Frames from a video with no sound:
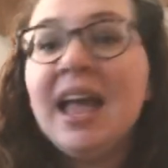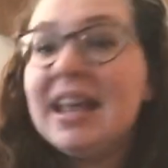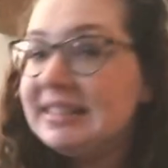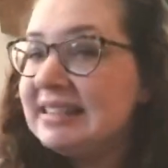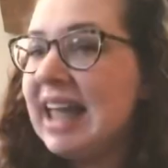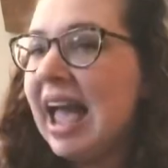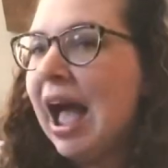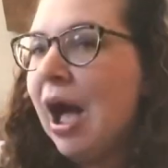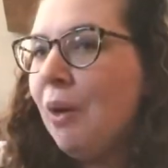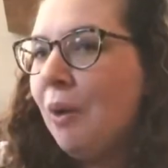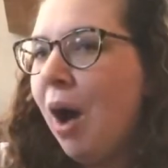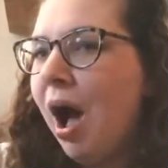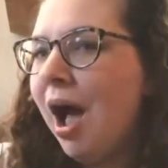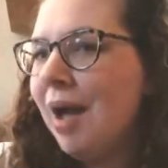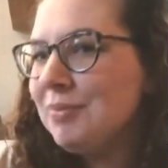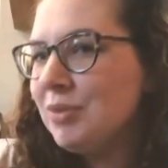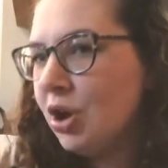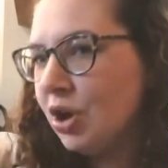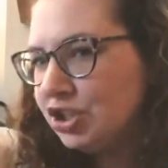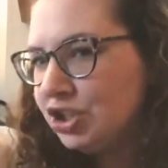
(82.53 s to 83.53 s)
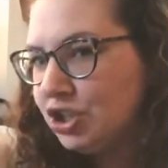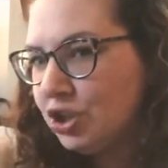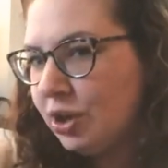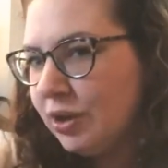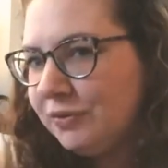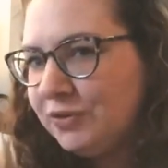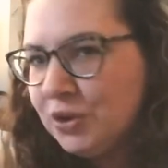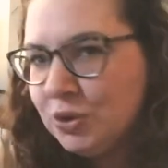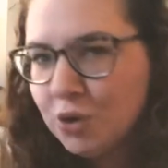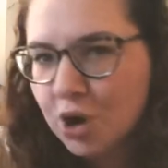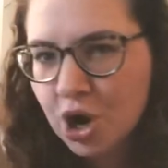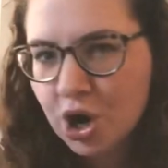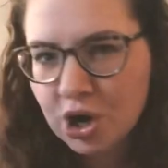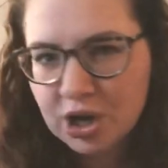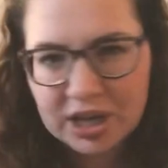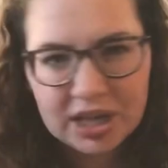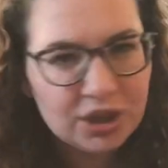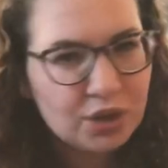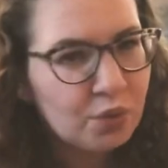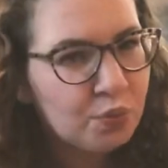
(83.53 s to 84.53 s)
Now, I'm not sure if you
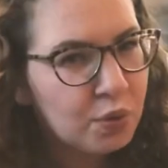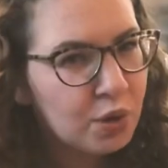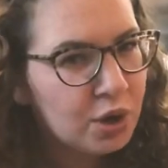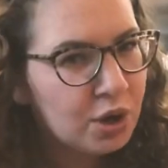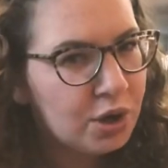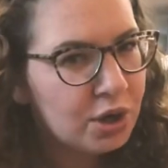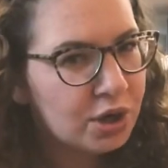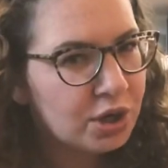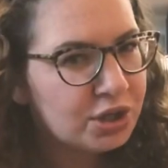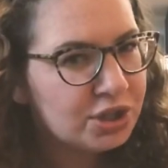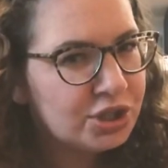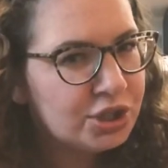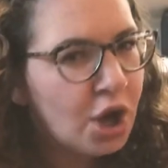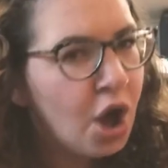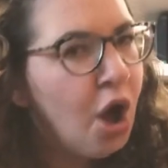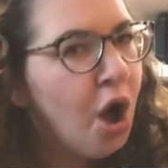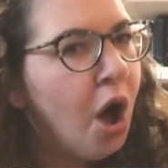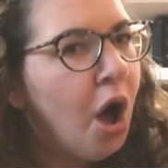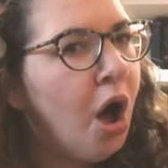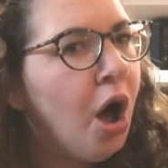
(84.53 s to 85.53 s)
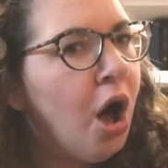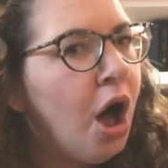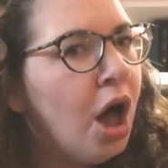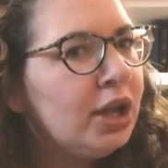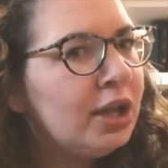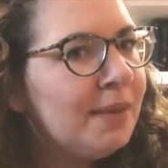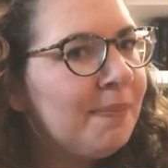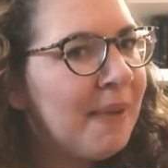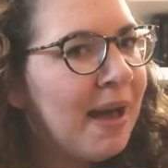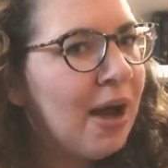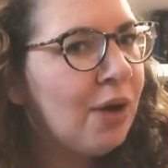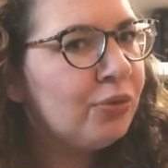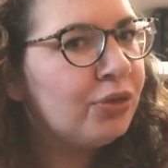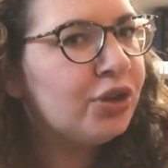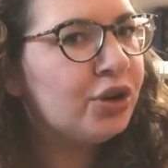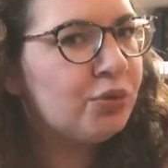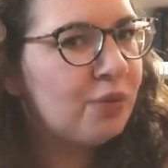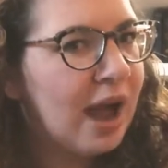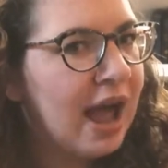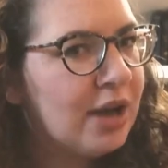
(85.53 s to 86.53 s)
heard in the words all about
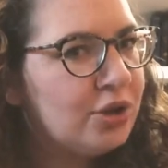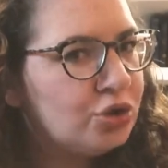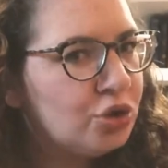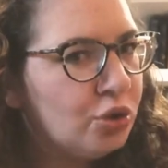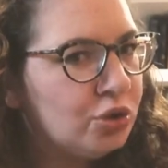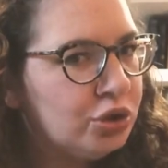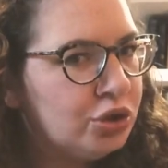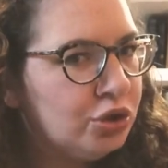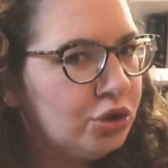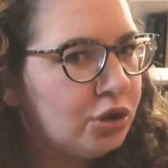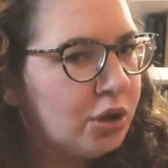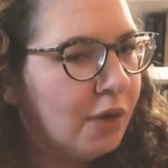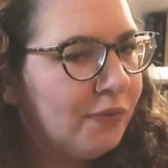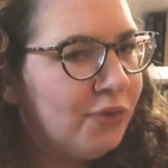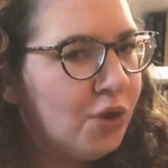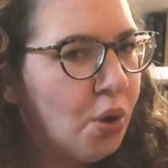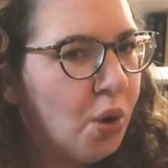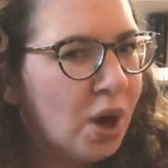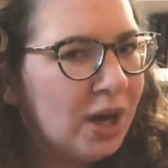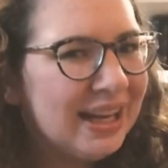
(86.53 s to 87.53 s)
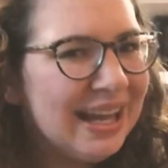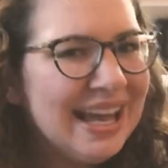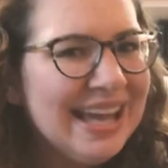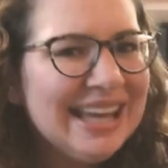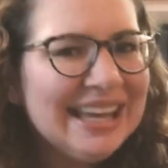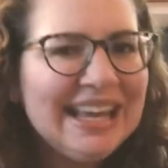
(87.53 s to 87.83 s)
the grand old Duke of York.